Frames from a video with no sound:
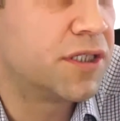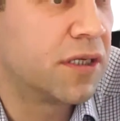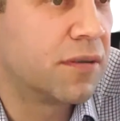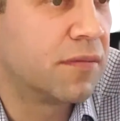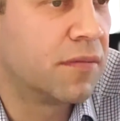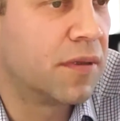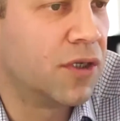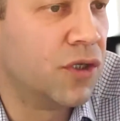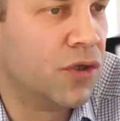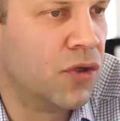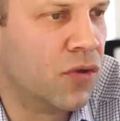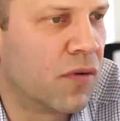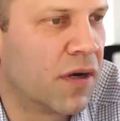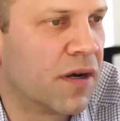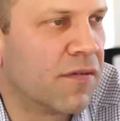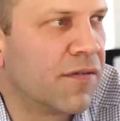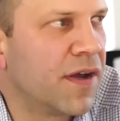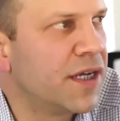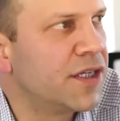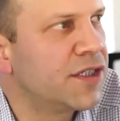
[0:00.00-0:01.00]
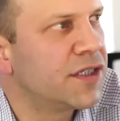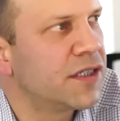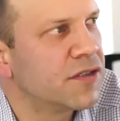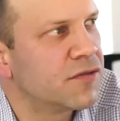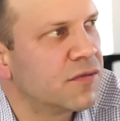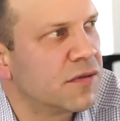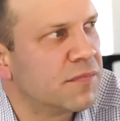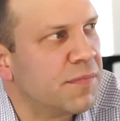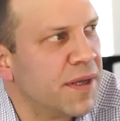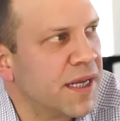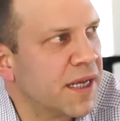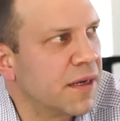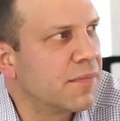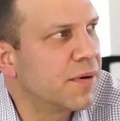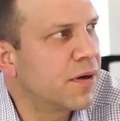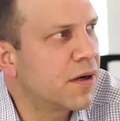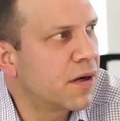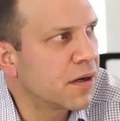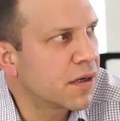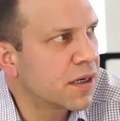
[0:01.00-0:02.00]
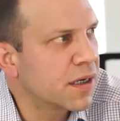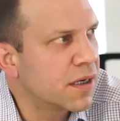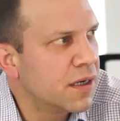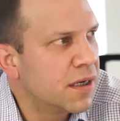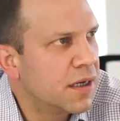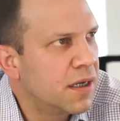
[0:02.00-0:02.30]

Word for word: some new renovations with Bingham Park